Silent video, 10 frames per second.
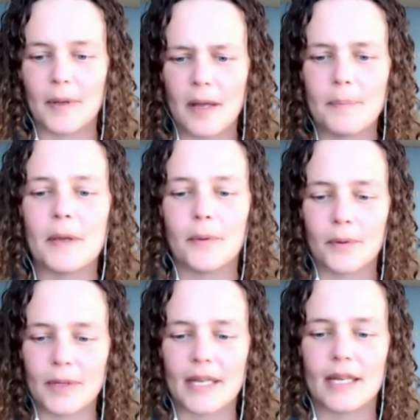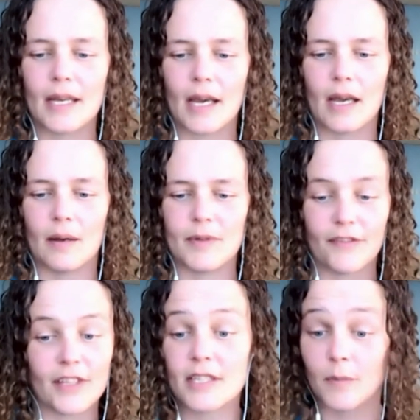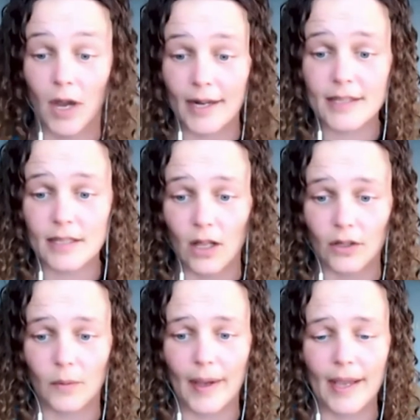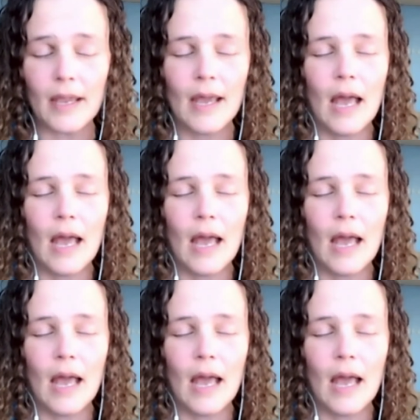but people who need definitely some guidance along the way.